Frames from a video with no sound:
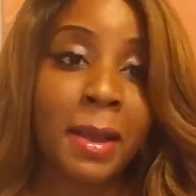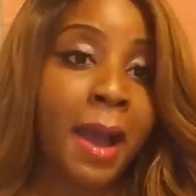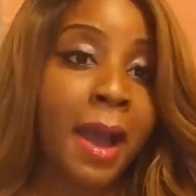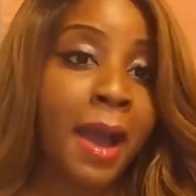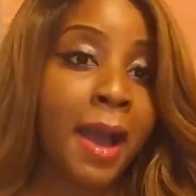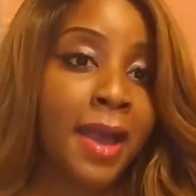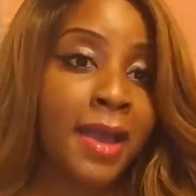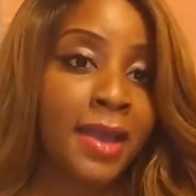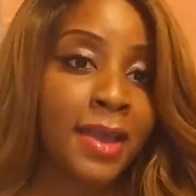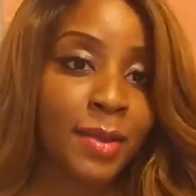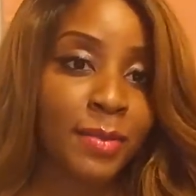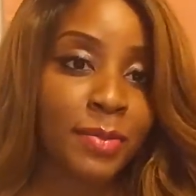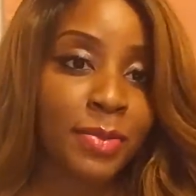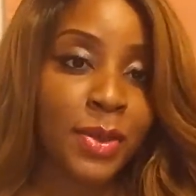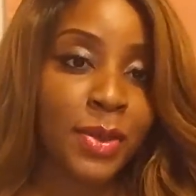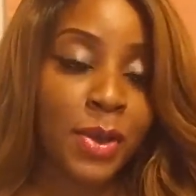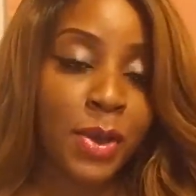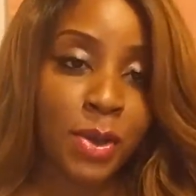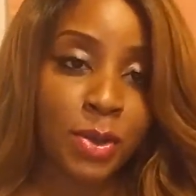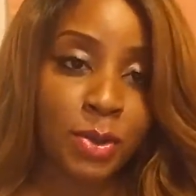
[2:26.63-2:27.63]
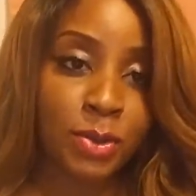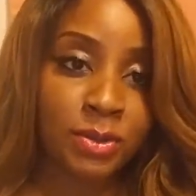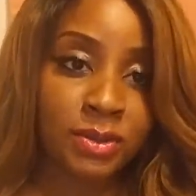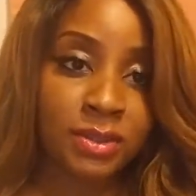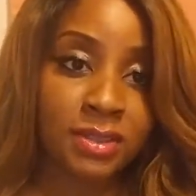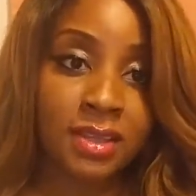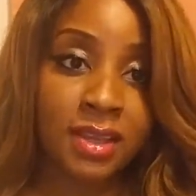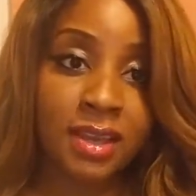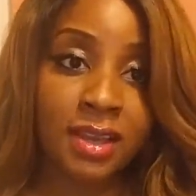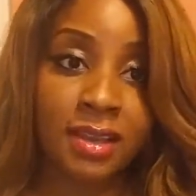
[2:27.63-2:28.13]
I am the host
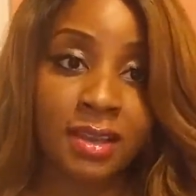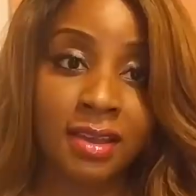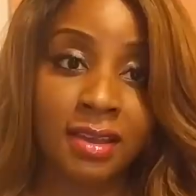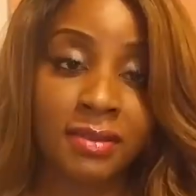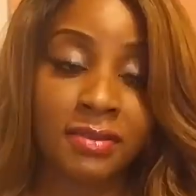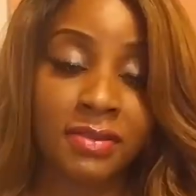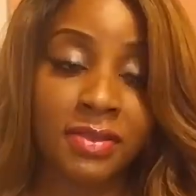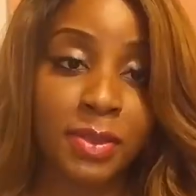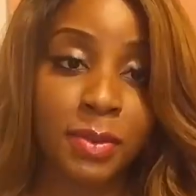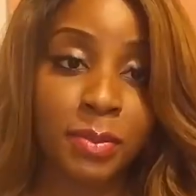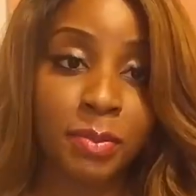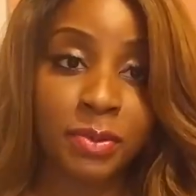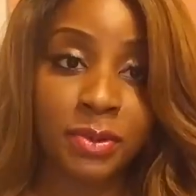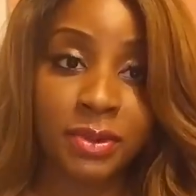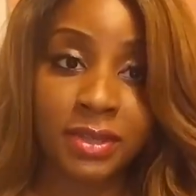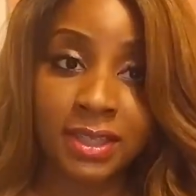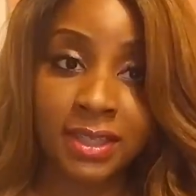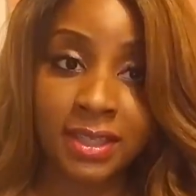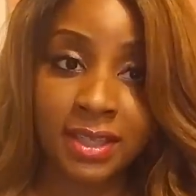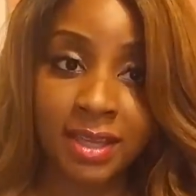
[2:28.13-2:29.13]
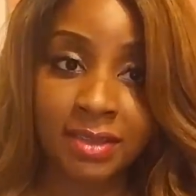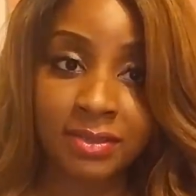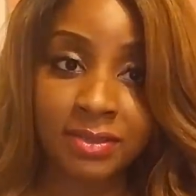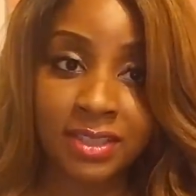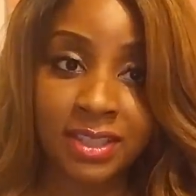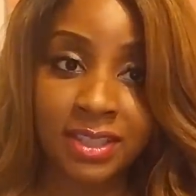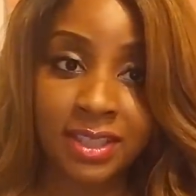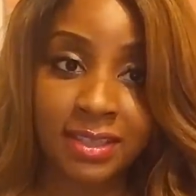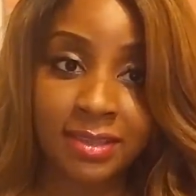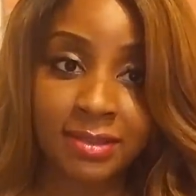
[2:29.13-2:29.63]
of the Pretty Life
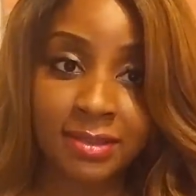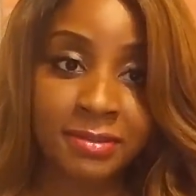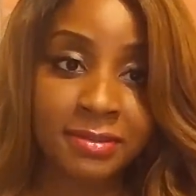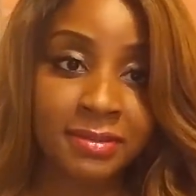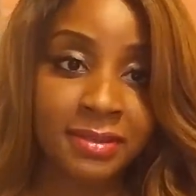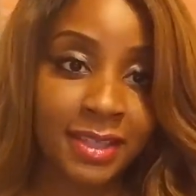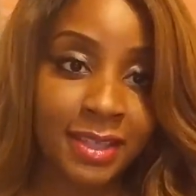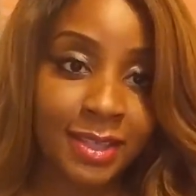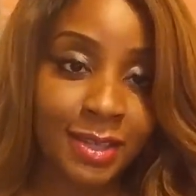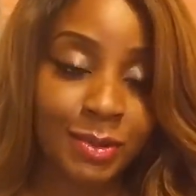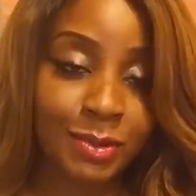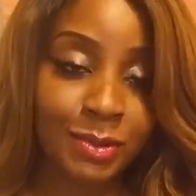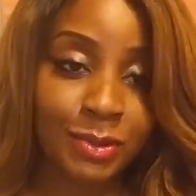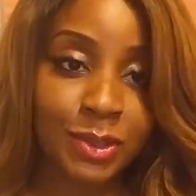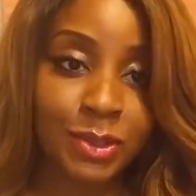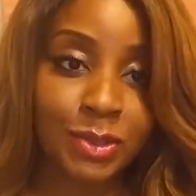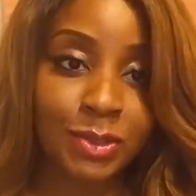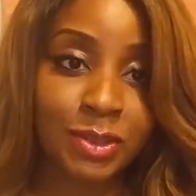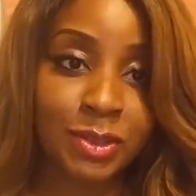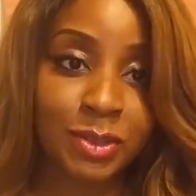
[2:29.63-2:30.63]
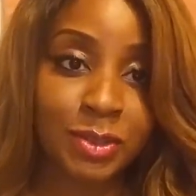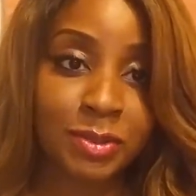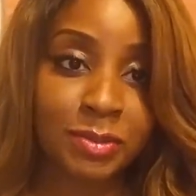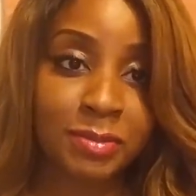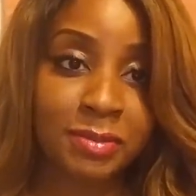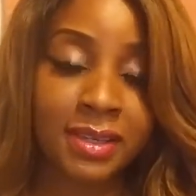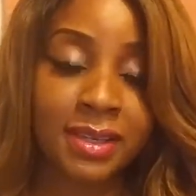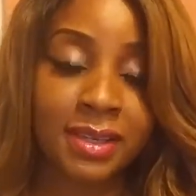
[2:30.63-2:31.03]
channel here on YouTube.